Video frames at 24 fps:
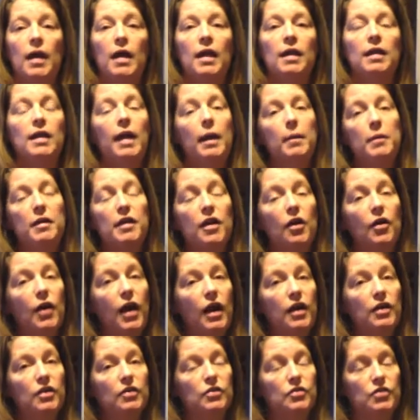Let me know how
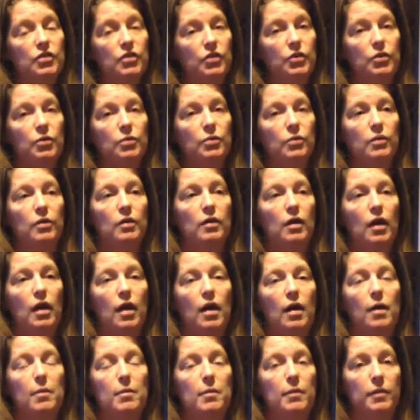you do
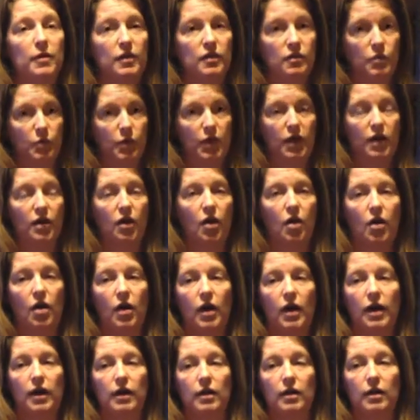this week
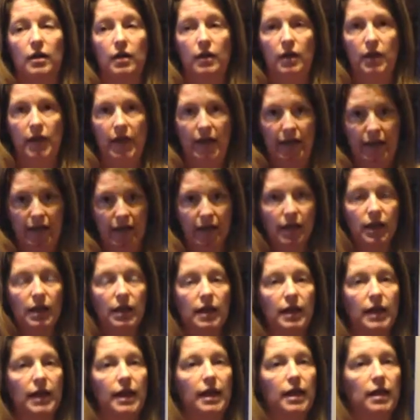on eating
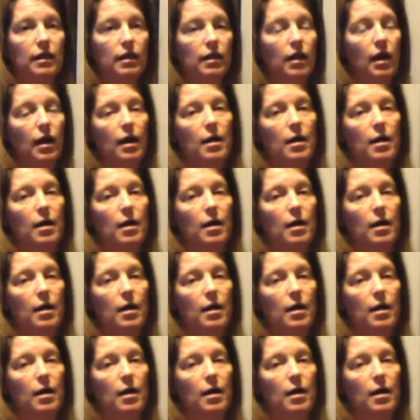clean.